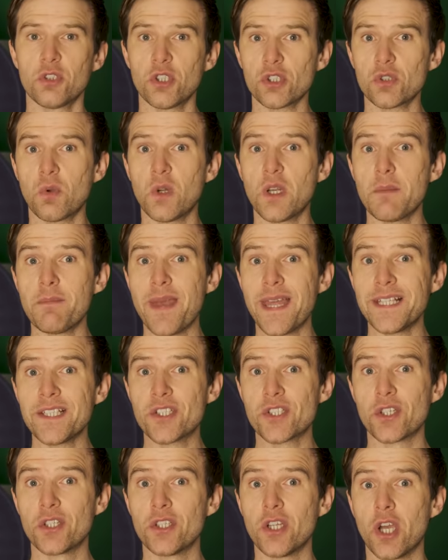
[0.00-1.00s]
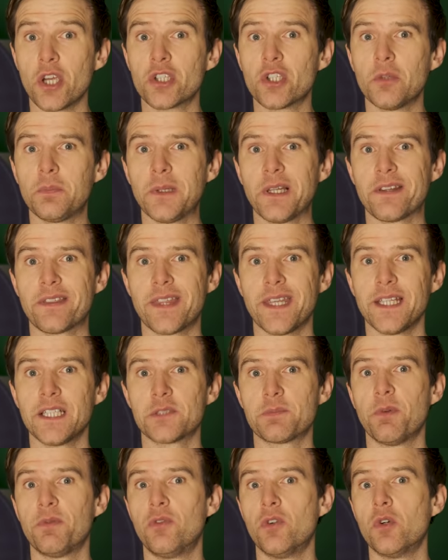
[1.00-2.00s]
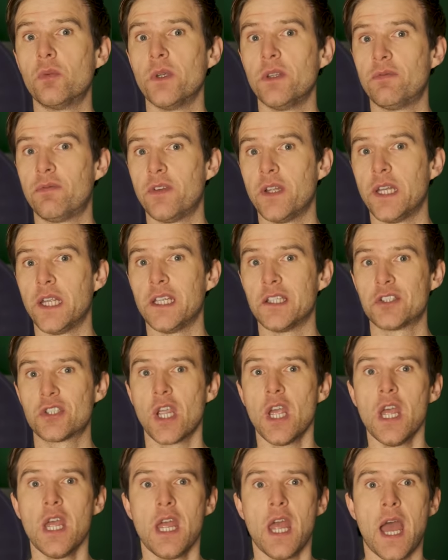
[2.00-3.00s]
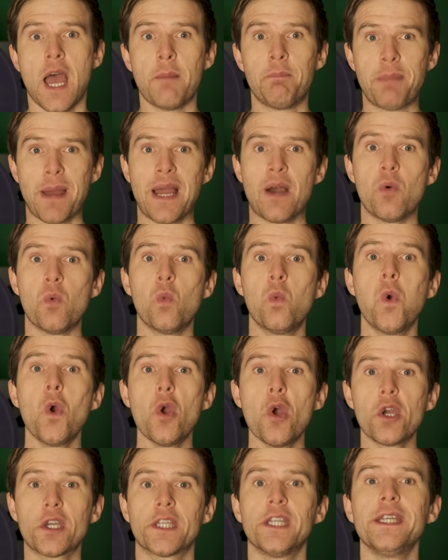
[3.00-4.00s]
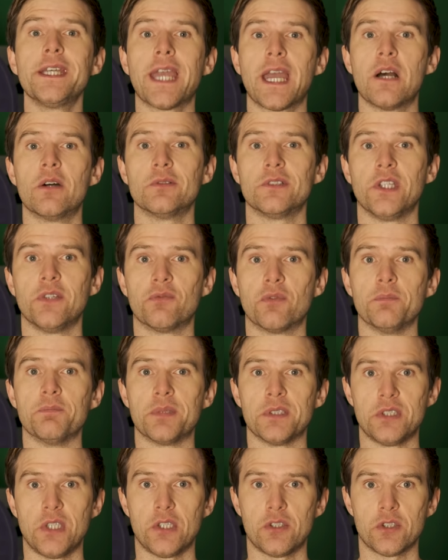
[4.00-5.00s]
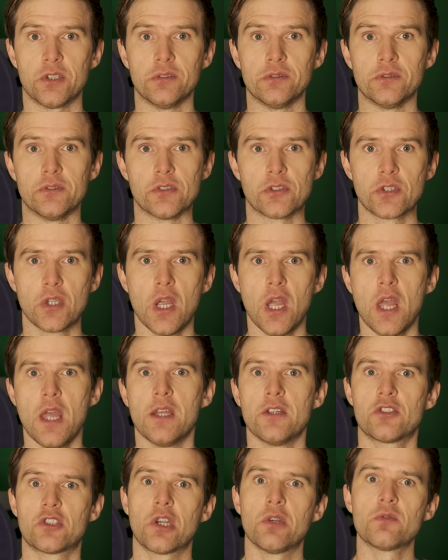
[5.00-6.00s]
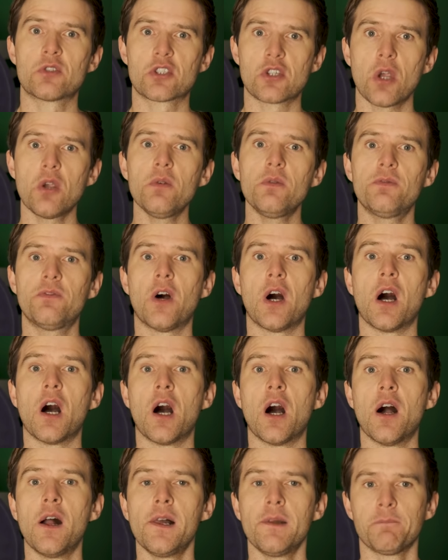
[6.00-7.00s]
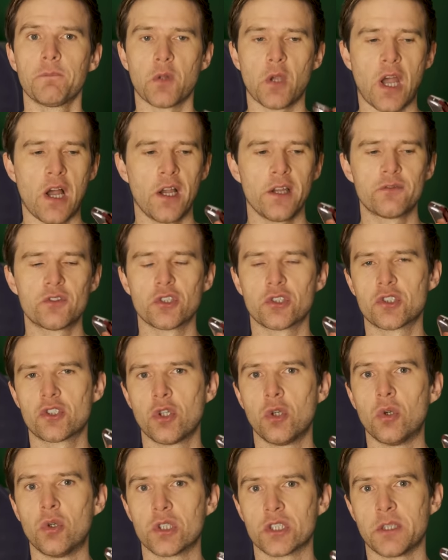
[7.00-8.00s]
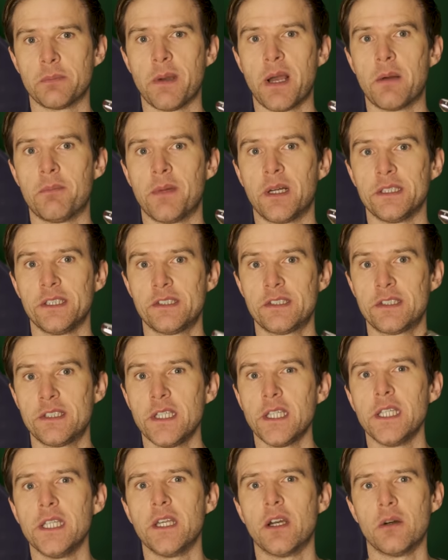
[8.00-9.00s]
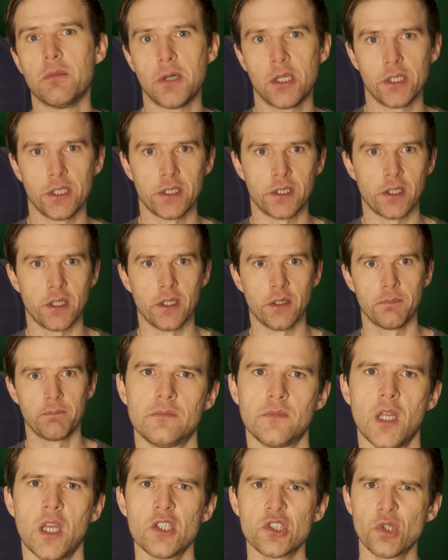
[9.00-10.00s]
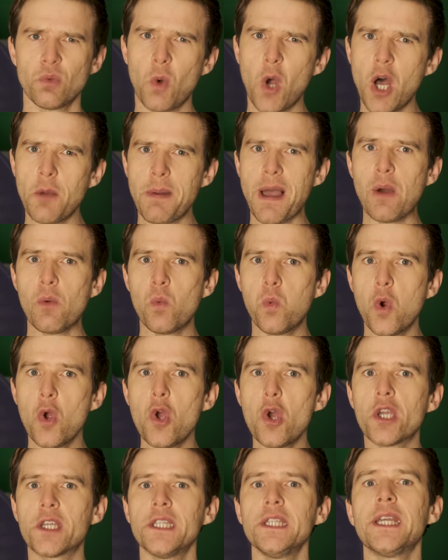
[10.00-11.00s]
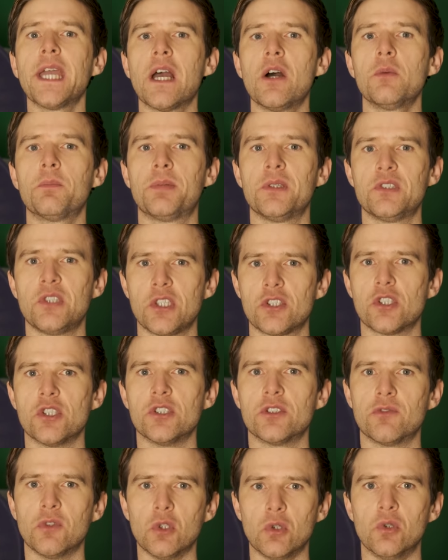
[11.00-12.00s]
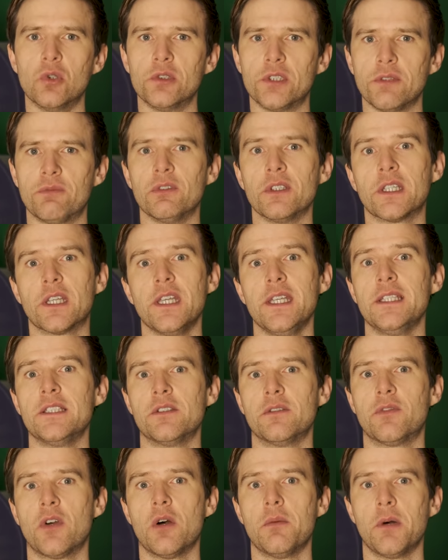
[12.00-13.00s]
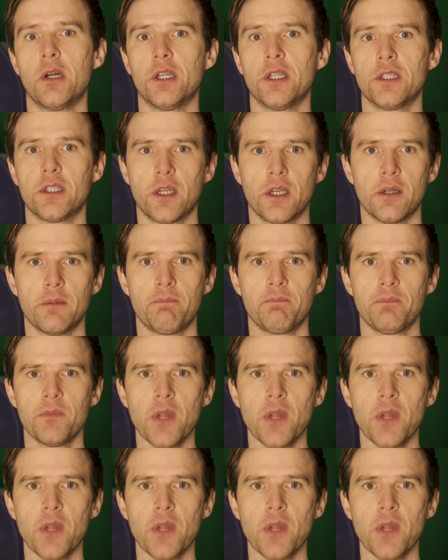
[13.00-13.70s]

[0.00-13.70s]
I just want to mention a couple of things before we finish about working out different positions. So far, I've just talked about my C harmonica. So what about working out positions for all different keys of harmonica?